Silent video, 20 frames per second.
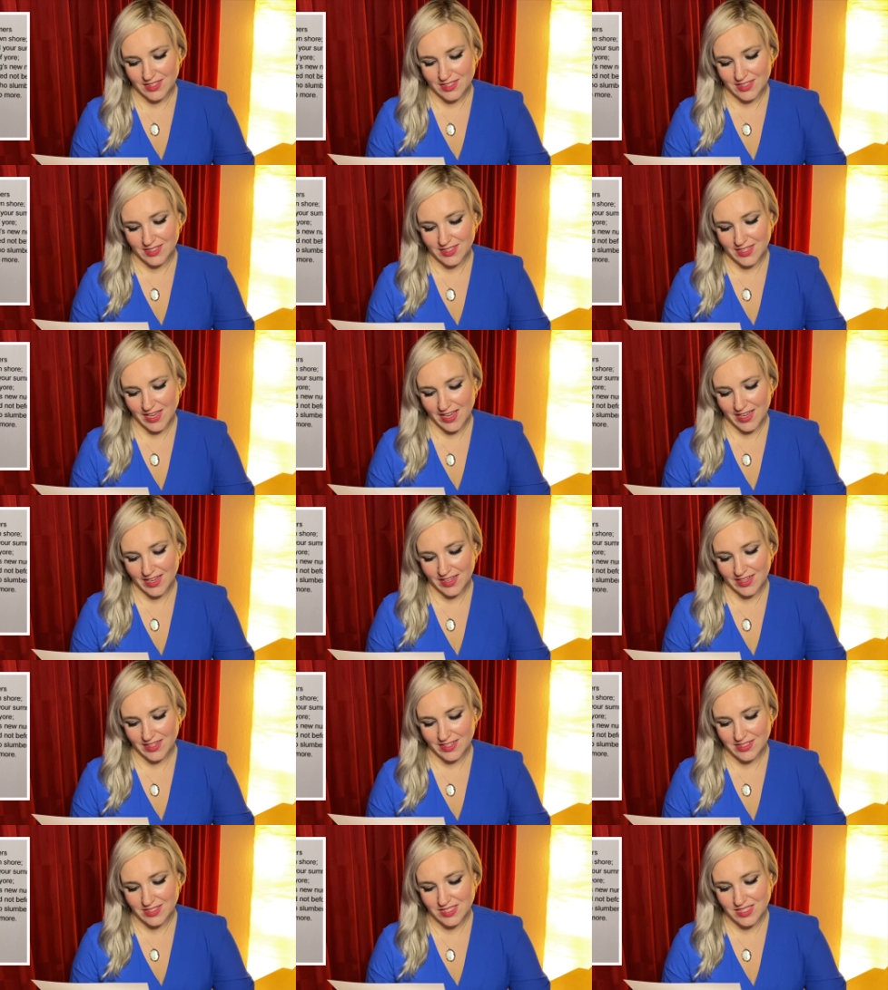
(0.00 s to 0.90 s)

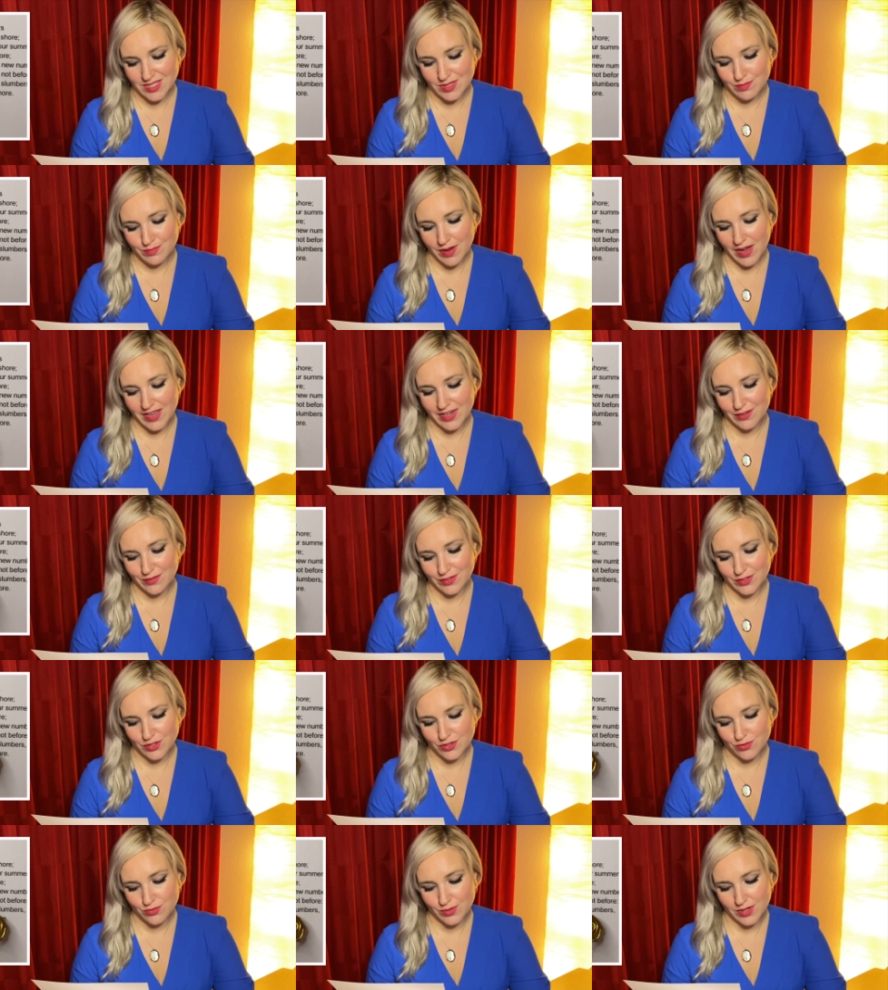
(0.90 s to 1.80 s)
Yea, in spite of a
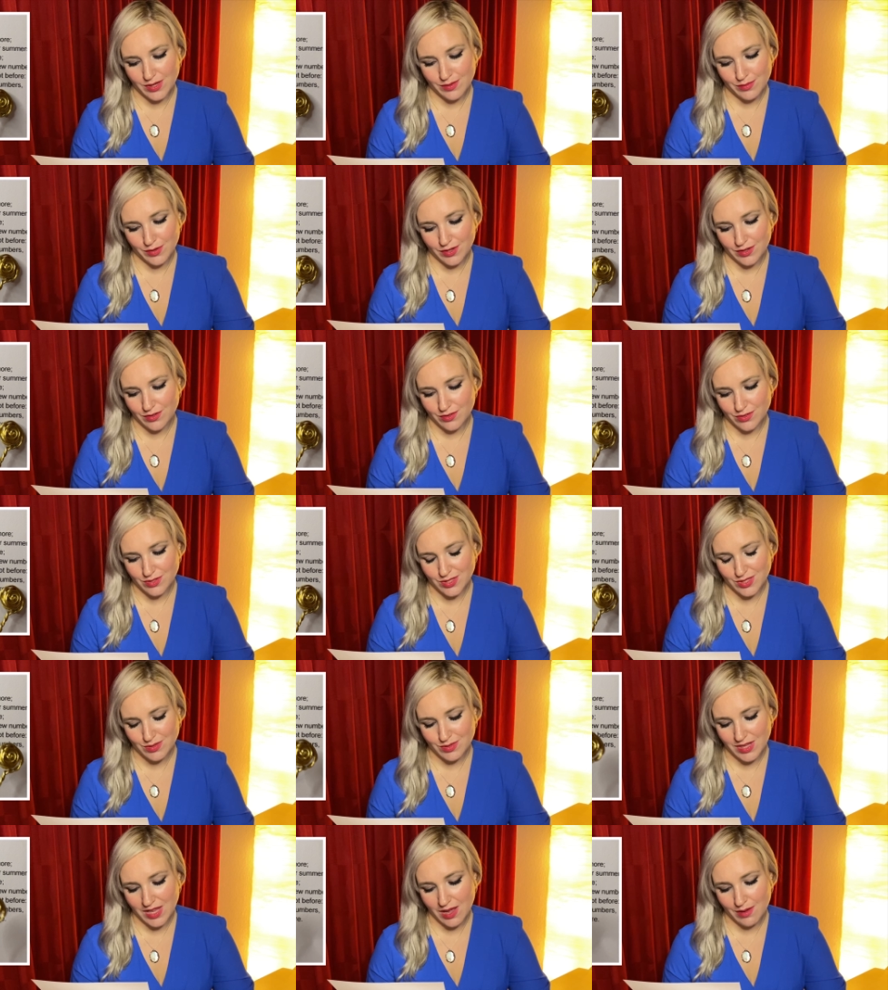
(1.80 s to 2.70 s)
dreamer who
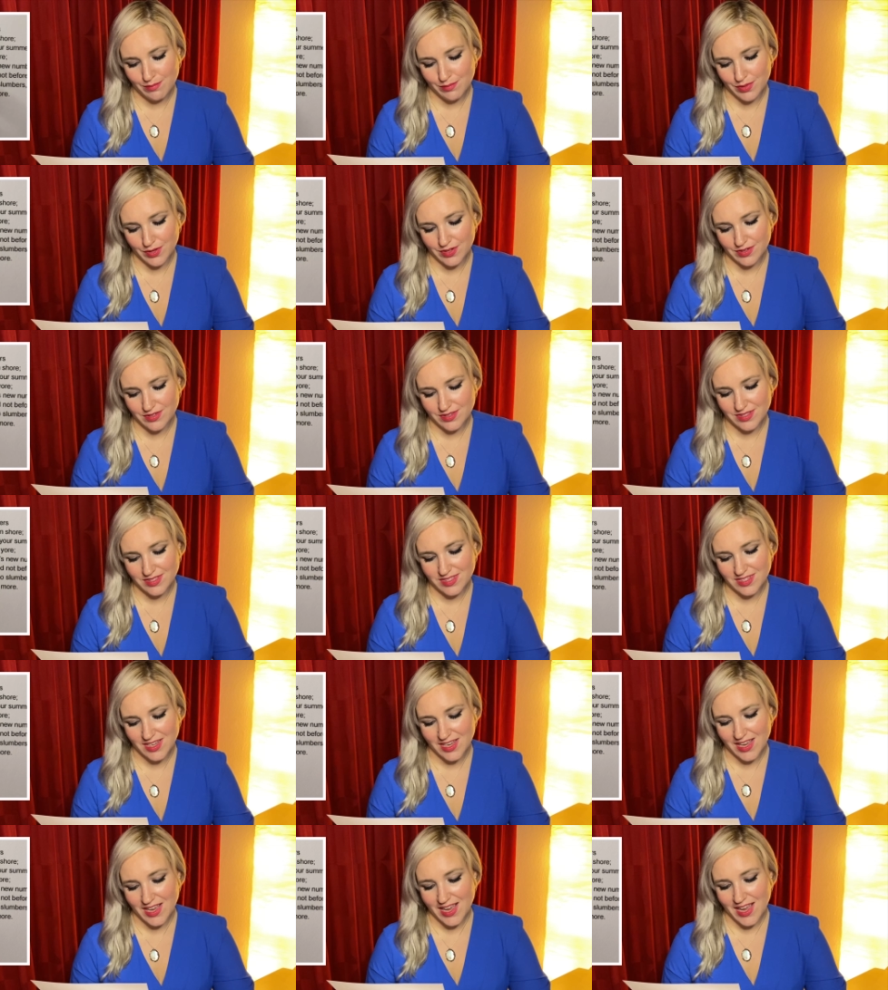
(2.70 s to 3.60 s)
slumbers
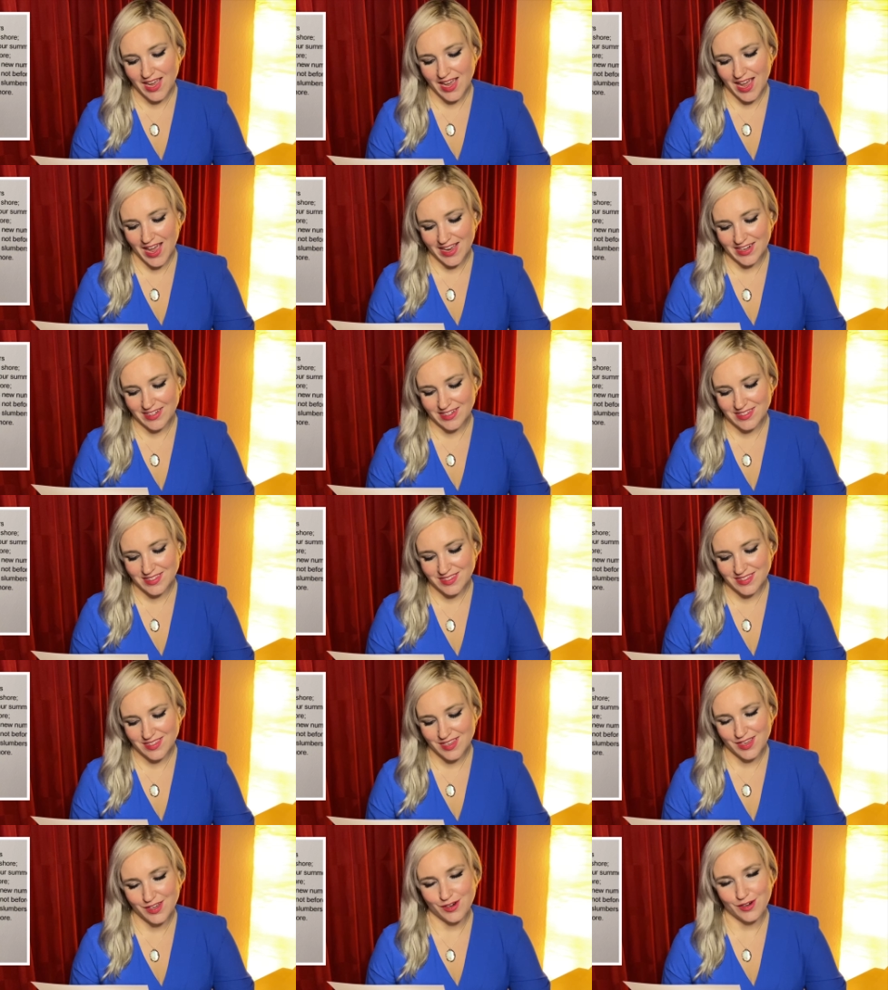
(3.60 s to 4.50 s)
and a
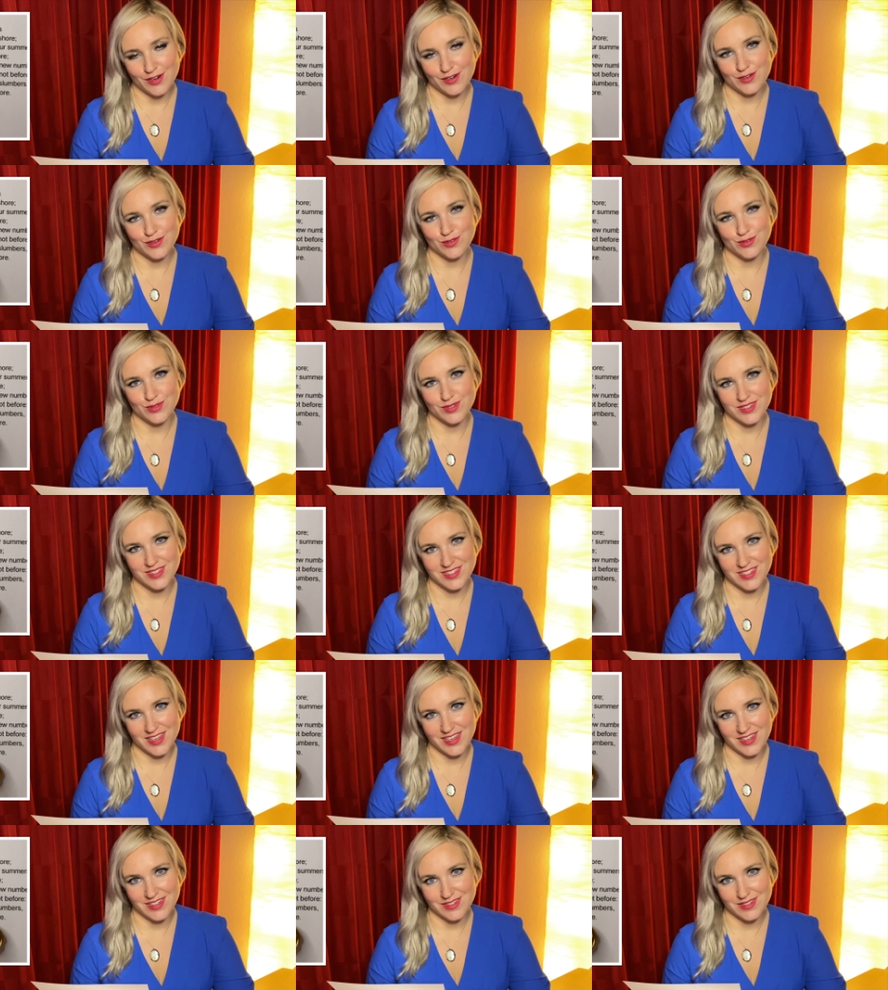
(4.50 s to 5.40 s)
singer who
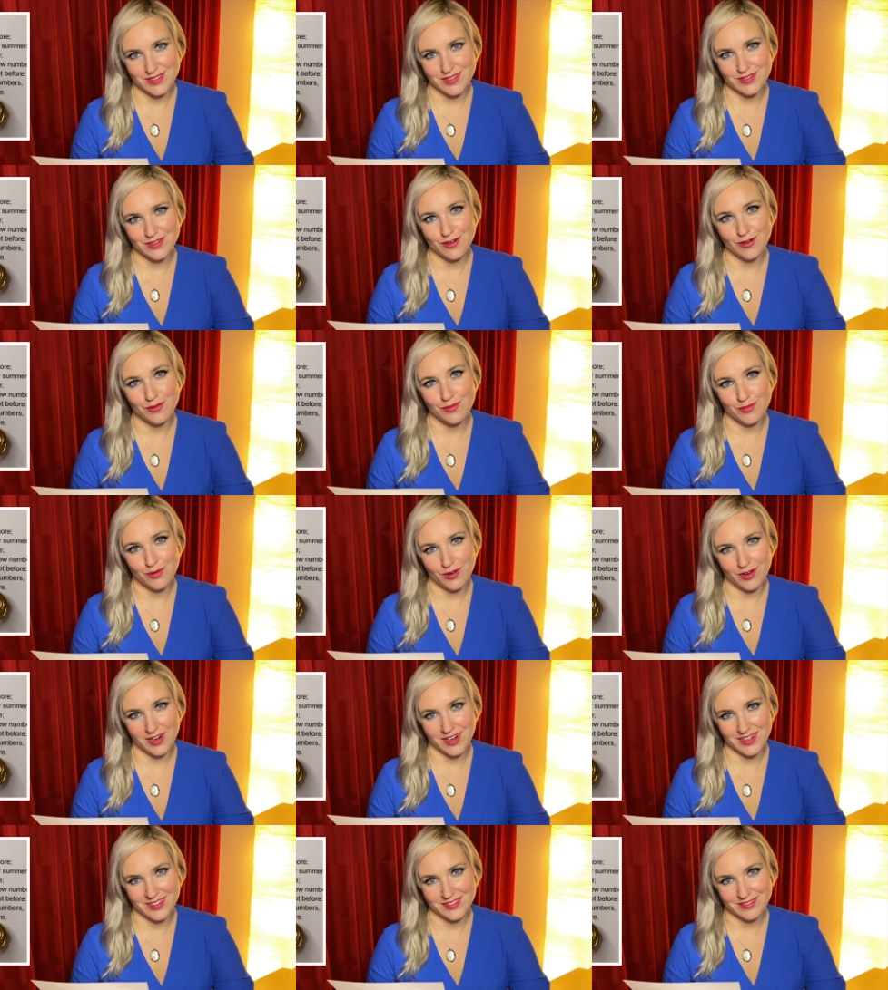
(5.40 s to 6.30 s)
sings no more.